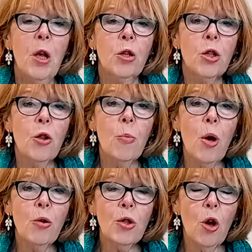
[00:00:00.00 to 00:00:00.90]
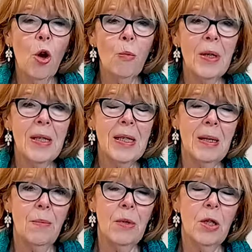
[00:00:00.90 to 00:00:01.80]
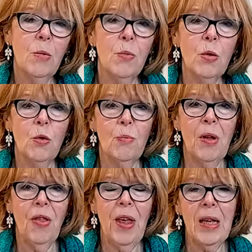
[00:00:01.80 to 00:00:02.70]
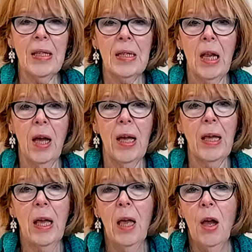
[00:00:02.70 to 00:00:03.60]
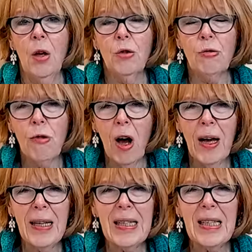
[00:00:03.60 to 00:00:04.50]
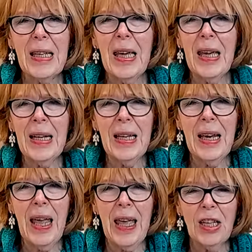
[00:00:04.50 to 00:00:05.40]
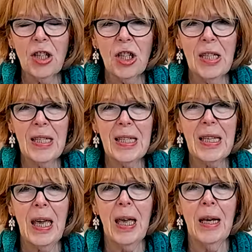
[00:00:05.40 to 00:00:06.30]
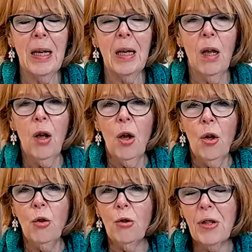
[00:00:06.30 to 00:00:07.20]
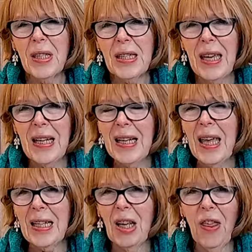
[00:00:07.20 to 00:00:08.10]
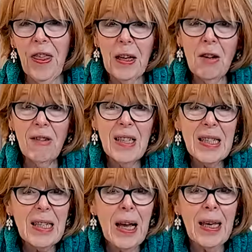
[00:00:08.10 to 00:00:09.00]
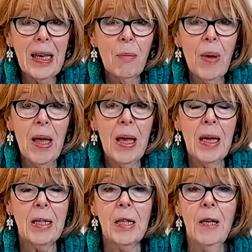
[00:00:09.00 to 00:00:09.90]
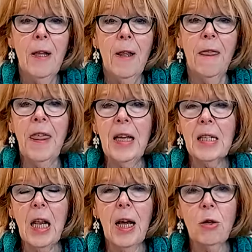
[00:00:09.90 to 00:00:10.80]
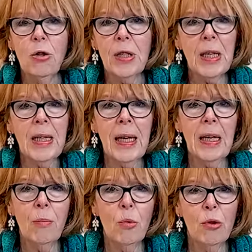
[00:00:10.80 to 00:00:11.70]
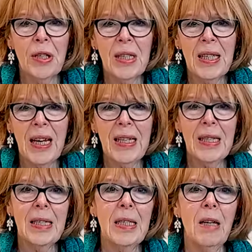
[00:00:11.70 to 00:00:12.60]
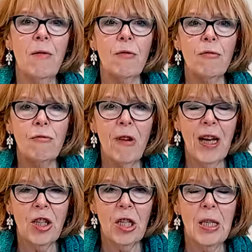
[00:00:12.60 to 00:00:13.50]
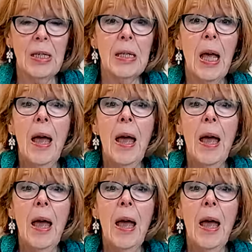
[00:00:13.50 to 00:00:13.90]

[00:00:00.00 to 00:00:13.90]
So the most common symptoms would be things like dry skin, itchy skin, your skin getting thinner and sagging a bit, things like your skin getting more sensitive, rashes,